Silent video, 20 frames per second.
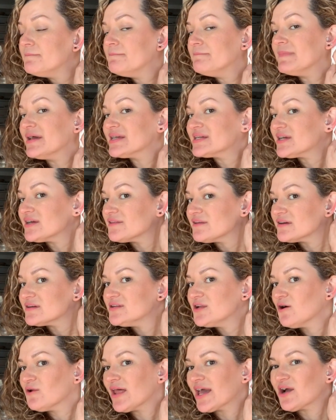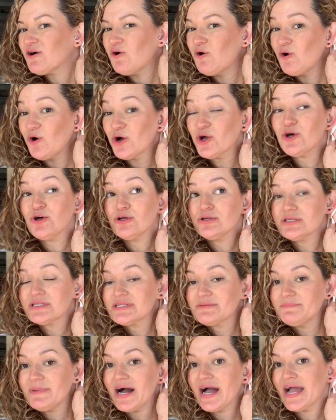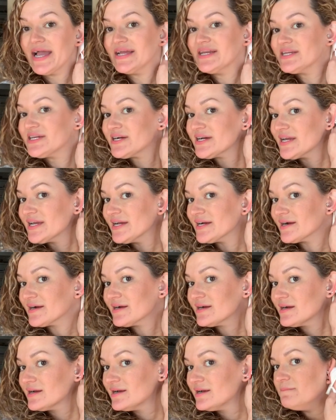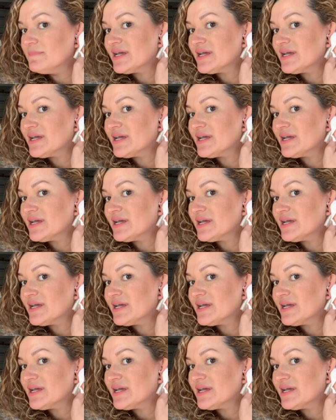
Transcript: make sure there's no like oils behind your ear,